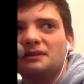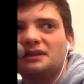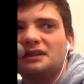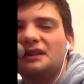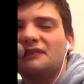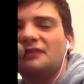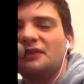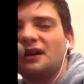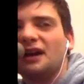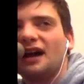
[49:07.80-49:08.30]

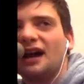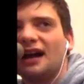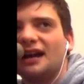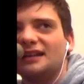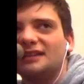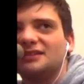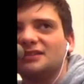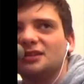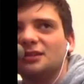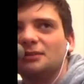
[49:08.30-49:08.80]
Different
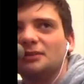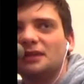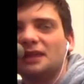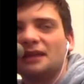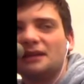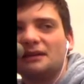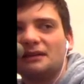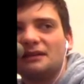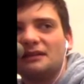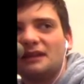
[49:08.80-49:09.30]
heights, though, but
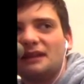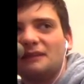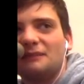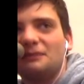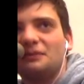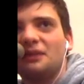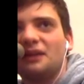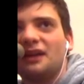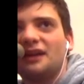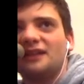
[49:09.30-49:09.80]
they
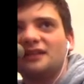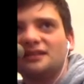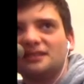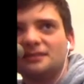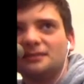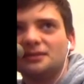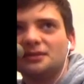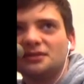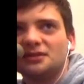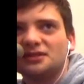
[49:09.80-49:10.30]
play a
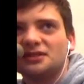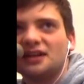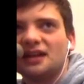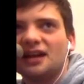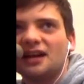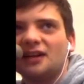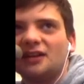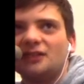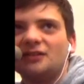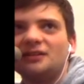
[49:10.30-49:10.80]
similar
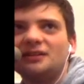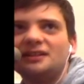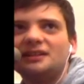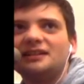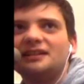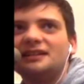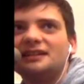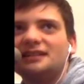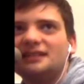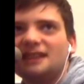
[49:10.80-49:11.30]
style.
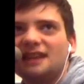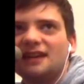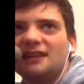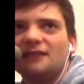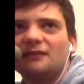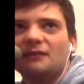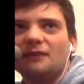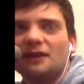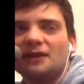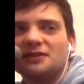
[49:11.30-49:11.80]
Yet
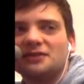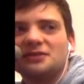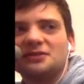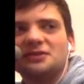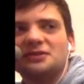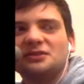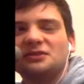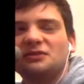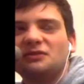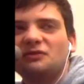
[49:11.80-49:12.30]
Russell
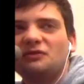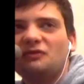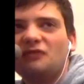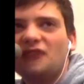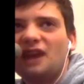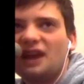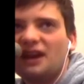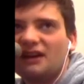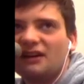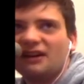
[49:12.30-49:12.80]
is
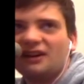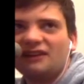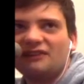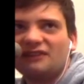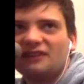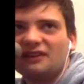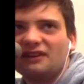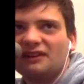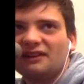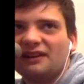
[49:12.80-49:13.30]
very,
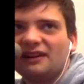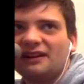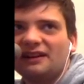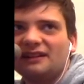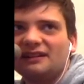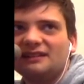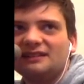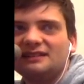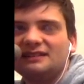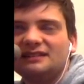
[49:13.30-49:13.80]
very
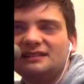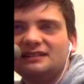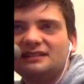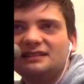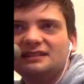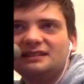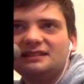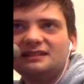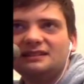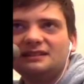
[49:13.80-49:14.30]

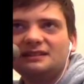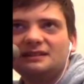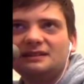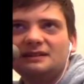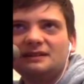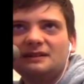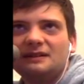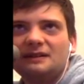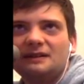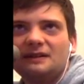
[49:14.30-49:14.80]

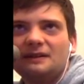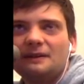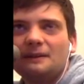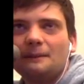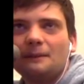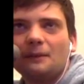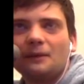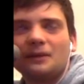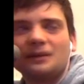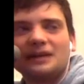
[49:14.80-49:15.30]

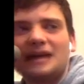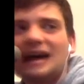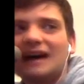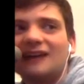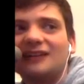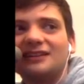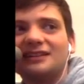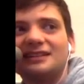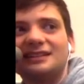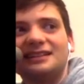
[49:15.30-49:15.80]
more
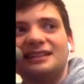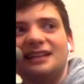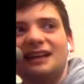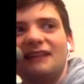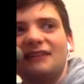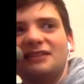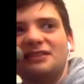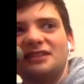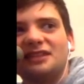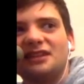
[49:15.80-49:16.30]
talented, I
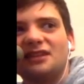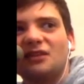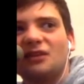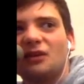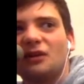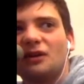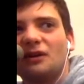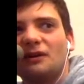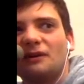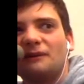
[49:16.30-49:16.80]
would say,
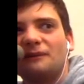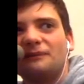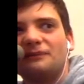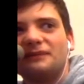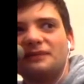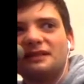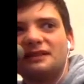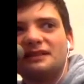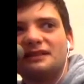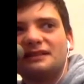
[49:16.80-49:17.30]
or
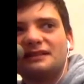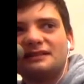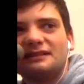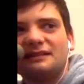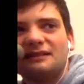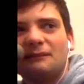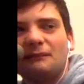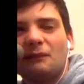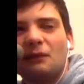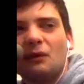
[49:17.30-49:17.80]

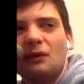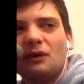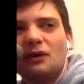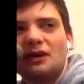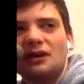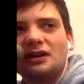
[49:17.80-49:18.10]
more...